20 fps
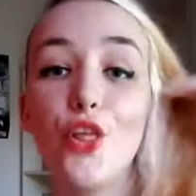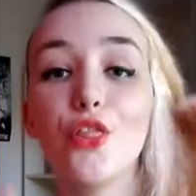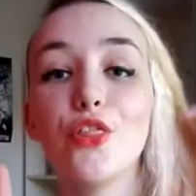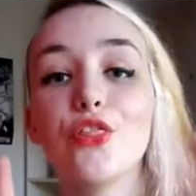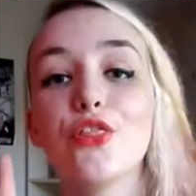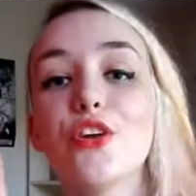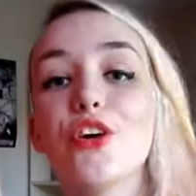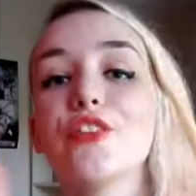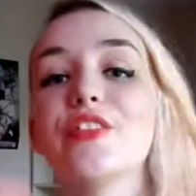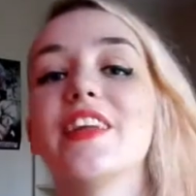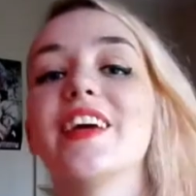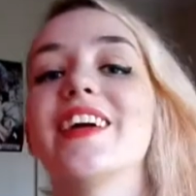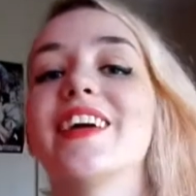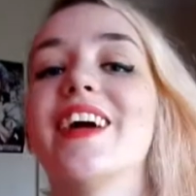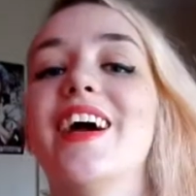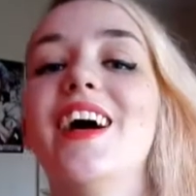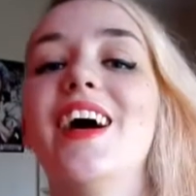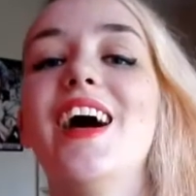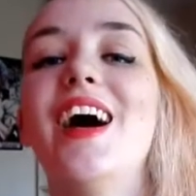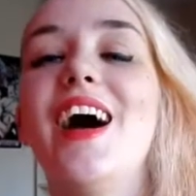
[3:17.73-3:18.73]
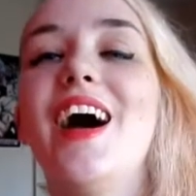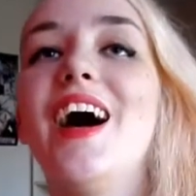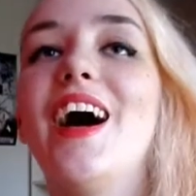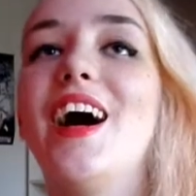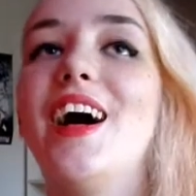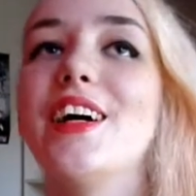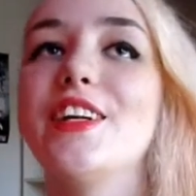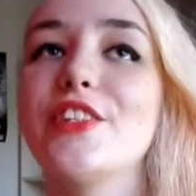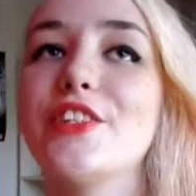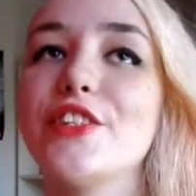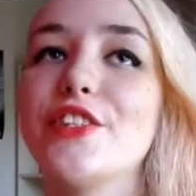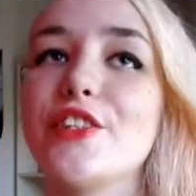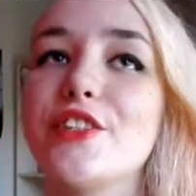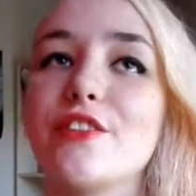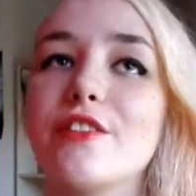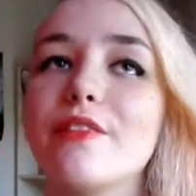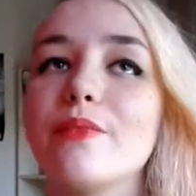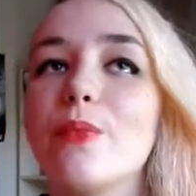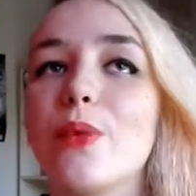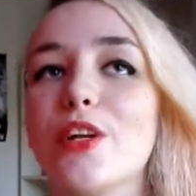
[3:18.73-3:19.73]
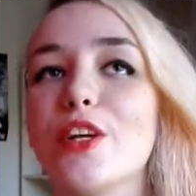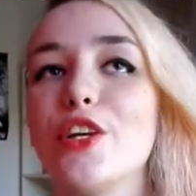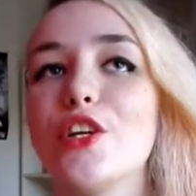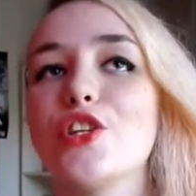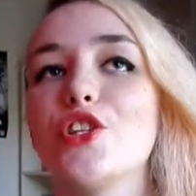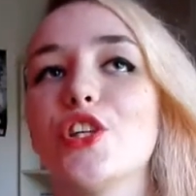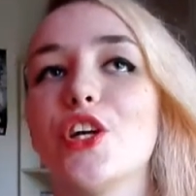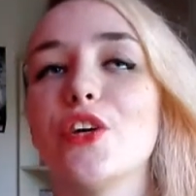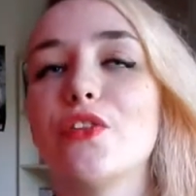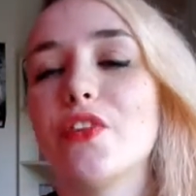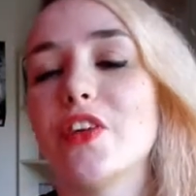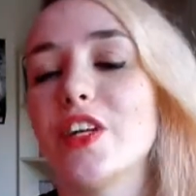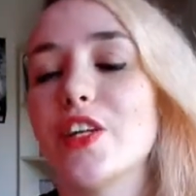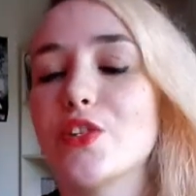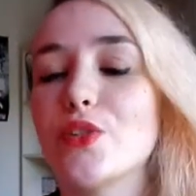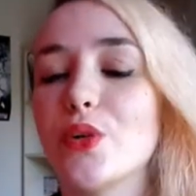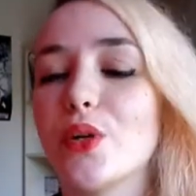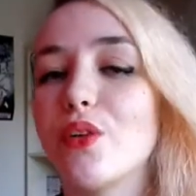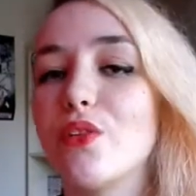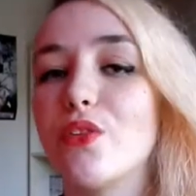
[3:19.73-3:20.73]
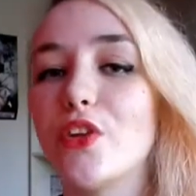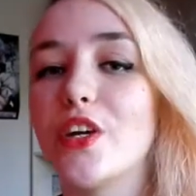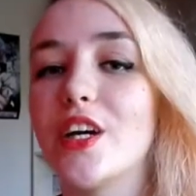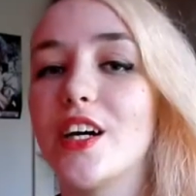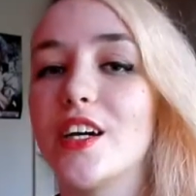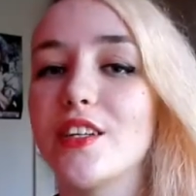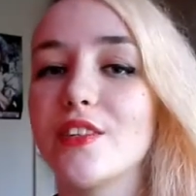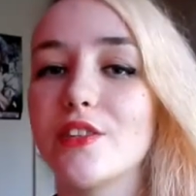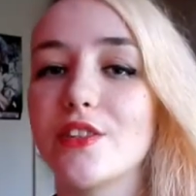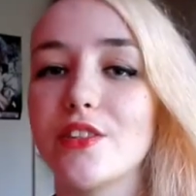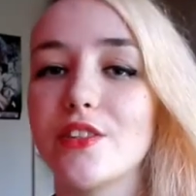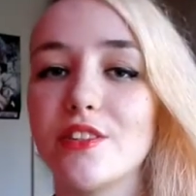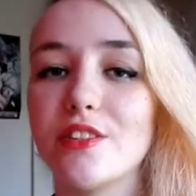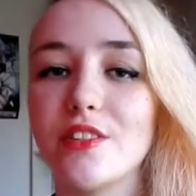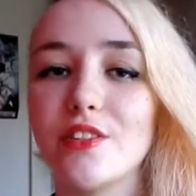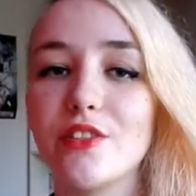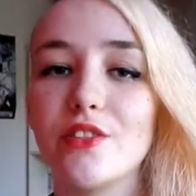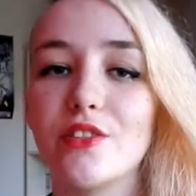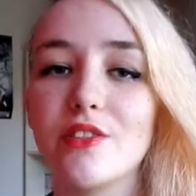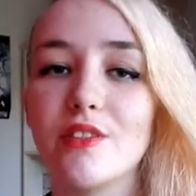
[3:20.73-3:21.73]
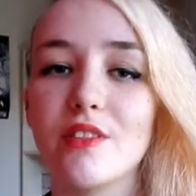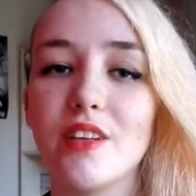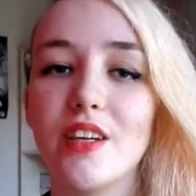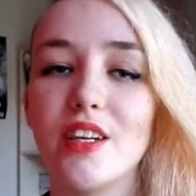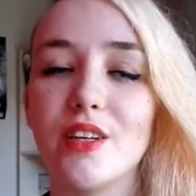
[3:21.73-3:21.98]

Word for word: Third thing, I just wanted to share a funny story with you guys because